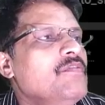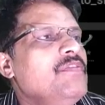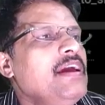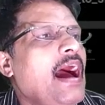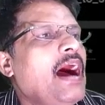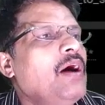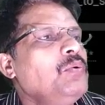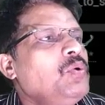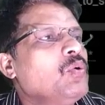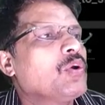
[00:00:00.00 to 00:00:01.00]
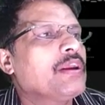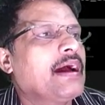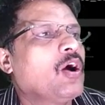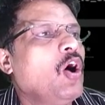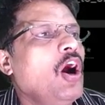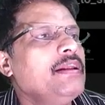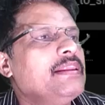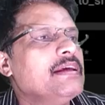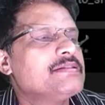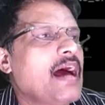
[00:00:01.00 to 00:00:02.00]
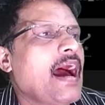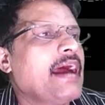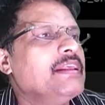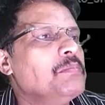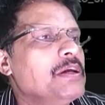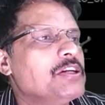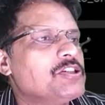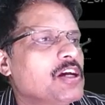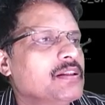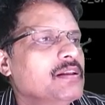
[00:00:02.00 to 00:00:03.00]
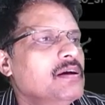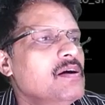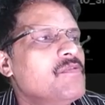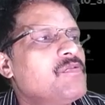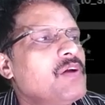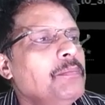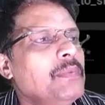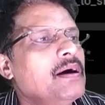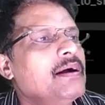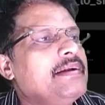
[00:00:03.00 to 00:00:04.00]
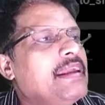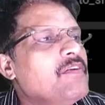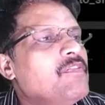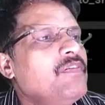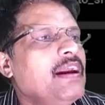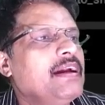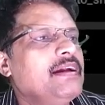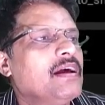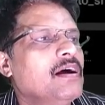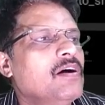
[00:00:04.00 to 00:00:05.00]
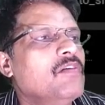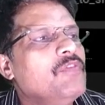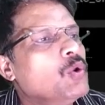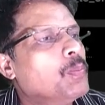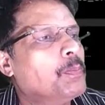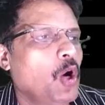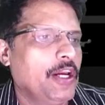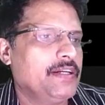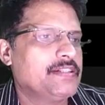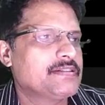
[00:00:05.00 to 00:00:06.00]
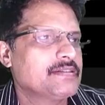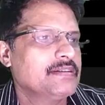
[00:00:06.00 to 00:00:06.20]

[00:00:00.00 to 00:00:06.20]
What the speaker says: we have to record this animation from different viewpoints.